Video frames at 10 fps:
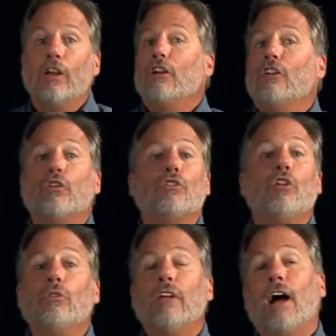Because there's
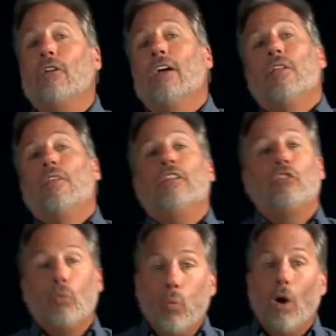no doubt that
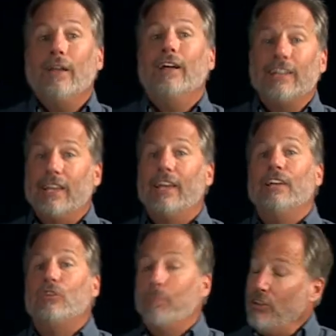to want a
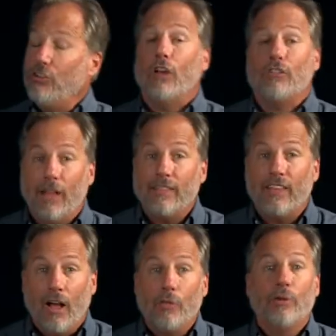king to be just like
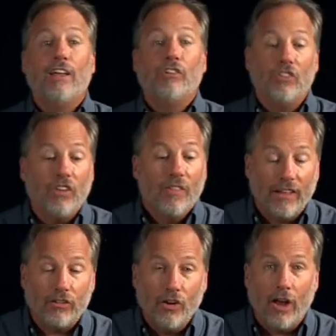the other nations,
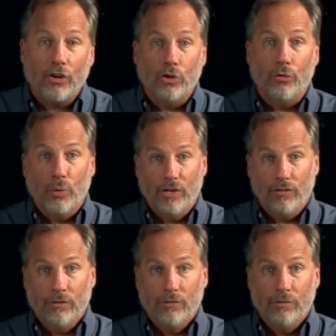that's not a good reason.